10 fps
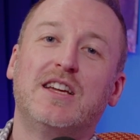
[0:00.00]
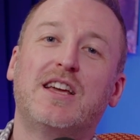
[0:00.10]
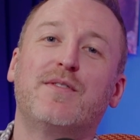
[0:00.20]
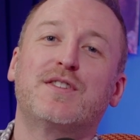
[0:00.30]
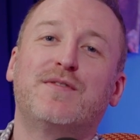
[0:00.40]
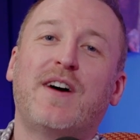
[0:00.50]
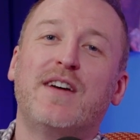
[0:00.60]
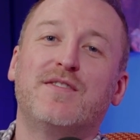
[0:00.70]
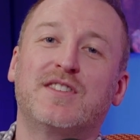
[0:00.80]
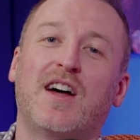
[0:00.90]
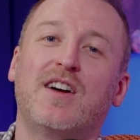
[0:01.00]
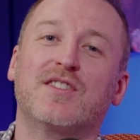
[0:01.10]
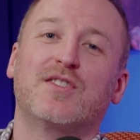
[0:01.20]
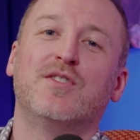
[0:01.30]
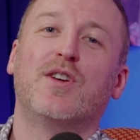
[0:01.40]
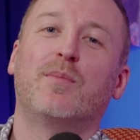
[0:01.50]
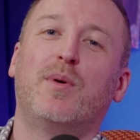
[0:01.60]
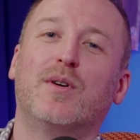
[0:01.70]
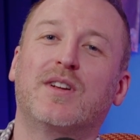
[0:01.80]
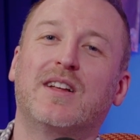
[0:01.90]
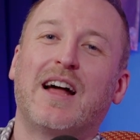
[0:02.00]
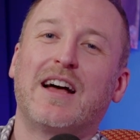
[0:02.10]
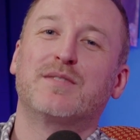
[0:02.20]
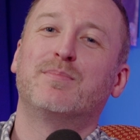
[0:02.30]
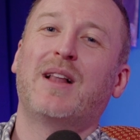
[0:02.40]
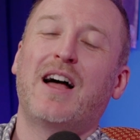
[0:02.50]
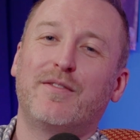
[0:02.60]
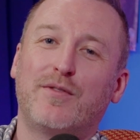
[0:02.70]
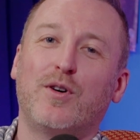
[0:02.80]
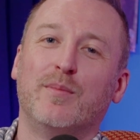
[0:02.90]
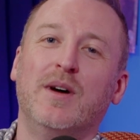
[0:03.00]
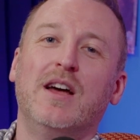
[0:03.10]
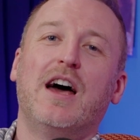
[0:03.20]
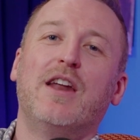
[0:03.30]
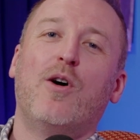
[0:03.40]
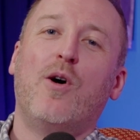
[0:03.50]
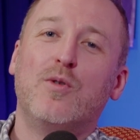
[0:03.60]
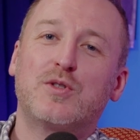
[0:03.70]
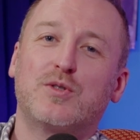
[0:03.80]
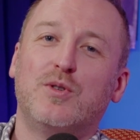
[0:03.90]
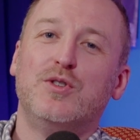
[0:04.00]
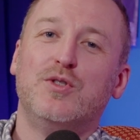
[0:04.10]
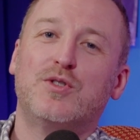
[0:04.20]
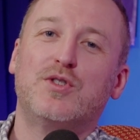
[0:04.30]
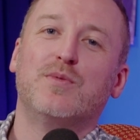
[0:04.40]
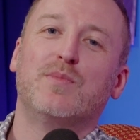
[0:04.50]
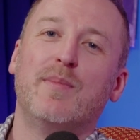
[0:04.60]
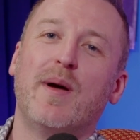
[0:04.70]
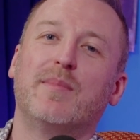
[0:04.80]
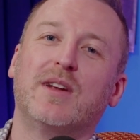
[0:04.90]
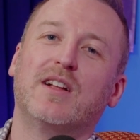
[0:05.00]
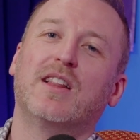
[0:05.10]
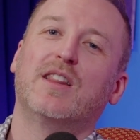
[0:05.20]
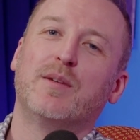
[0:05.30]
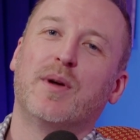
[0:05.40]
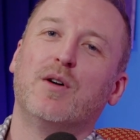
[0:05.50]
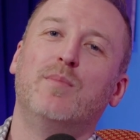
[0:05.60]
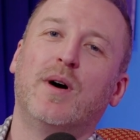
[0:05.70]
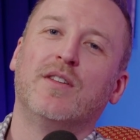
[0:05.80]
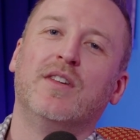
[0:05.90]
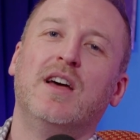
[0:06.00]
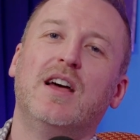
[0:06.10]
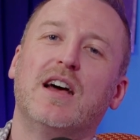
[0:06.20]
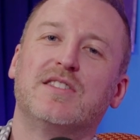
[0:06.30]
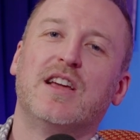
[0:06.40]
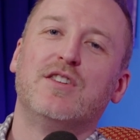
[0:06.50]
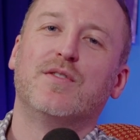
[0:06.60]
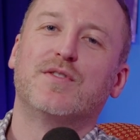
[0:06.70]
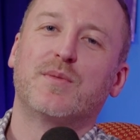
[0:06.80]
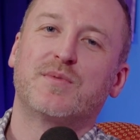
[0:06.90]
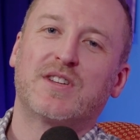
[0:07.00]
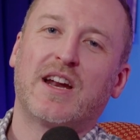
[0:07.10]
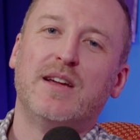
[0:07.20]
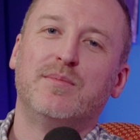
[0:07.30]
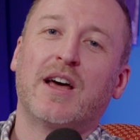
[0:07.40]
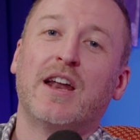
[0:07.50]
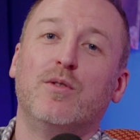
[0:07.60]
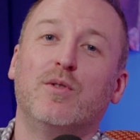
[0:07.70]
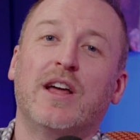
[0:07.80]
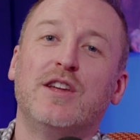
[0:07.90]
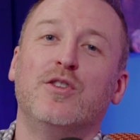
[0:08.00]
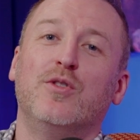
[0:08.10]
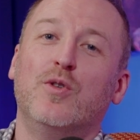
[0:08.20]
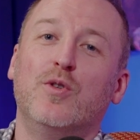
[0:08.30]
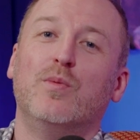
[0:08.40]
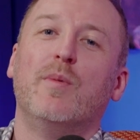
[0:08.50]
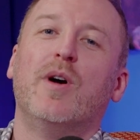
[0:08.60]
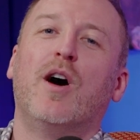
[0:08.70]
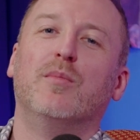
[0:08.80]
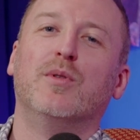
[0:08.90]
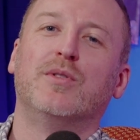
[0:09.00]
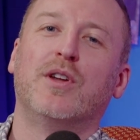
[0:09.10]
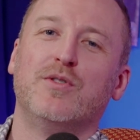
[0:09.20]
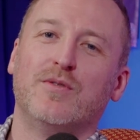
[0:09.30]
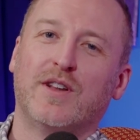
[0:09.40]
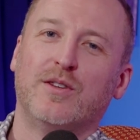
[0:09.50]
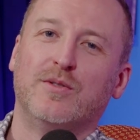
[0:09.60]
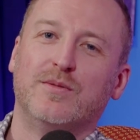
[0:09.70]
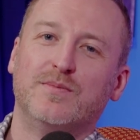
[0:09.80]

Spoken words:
Give us 5 stars on your podcast platform, and also on YouTube remember and click the bell button, as then you've subscribed and it will let you know when we upload a new video.